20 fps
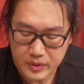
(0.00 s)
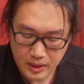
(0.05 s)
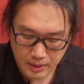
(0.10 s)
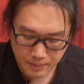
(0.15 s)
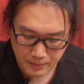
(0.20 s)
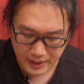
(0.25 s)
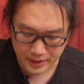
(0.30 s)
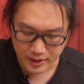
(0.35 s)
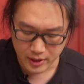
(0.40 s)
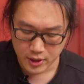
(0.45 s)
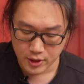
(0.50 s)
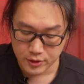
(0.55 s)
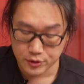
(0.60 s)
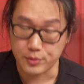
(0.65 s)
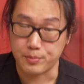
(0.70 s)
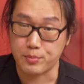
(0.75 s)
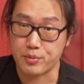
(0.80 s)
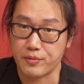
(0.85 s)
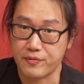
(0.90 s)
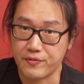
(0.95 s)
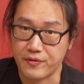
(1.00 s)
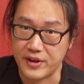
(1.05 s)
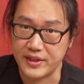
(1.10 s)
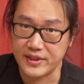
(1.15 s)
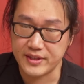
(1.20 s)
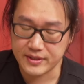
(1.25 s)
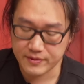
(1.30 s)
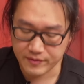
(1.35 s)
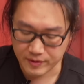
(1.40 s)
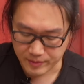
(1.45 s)
But to prevent
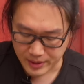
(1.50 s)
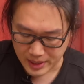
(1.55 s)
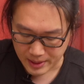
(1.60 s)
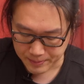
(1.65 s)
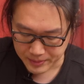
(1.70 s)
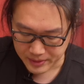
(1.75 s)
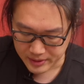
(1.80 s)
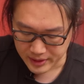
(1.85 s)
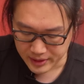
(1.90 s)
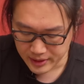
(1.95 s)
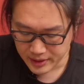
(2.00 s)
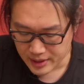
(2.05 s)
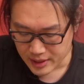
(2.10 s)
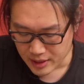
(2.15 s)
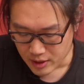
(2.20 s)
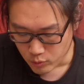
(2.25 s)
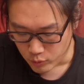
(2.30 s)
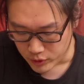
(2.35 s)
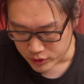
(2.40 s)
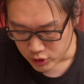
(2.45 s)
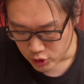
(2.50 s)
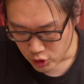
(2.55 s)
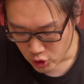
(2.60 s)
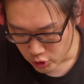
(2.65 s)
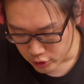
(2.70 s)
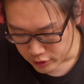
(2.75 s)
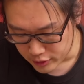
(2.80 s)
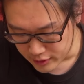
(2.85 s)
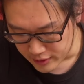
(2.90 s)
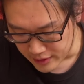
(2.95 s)
this from happening, when you
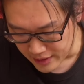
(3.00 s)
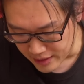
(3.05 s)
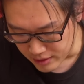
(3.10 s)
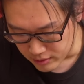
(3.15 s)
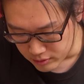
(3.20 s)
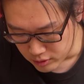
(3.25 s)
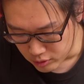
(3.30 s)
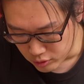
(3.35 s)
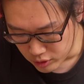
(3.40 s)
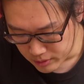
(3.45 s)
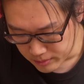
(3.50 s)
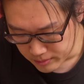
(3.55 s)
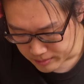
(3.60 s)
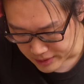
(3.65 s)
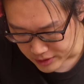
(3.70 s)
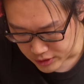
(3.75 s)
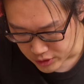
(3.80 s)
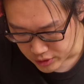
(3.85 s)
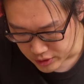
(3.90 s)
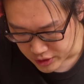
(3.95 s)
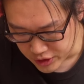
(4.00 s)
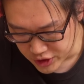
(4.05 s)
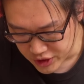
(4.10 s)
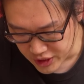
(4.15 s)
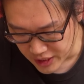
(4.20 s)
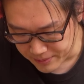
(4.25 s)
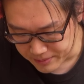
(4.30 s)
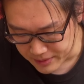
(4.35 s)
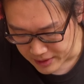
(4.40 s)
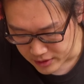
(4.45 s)
comb down, you want to make sure the
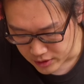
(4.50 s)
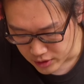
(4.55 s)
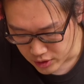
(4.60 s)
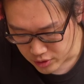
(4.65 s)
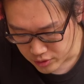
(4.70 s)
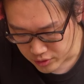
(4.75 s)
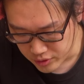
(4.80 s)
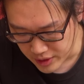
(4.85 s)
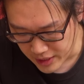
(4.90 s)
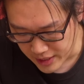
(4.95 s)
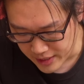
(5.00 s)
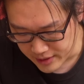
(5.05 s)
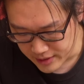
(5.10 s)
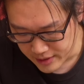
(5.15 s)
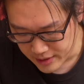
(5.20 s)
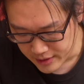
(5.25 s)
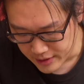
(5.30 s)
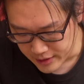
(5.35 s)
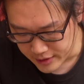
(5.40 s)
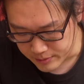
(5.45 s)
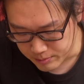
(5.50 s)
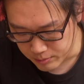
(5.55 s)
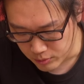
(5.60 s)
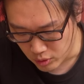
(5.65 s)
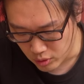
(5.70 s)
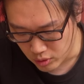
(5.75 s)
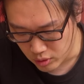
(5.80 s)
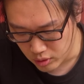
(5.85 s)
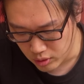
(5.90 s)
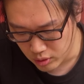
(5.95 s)
shape that you create is
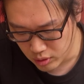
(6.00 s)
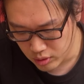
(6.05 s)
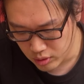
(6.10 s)
more